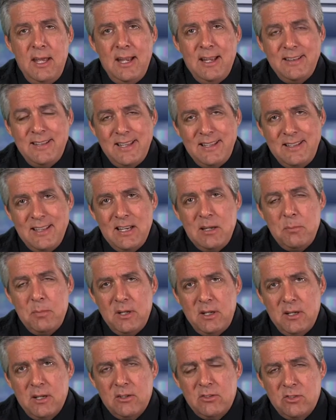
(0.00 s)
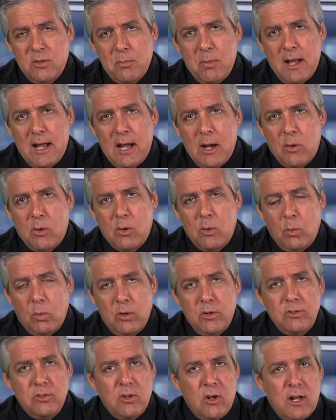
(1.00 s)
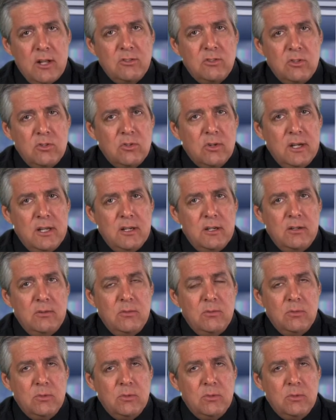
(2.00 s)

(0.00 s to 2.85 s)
And they did it because the power was concentrated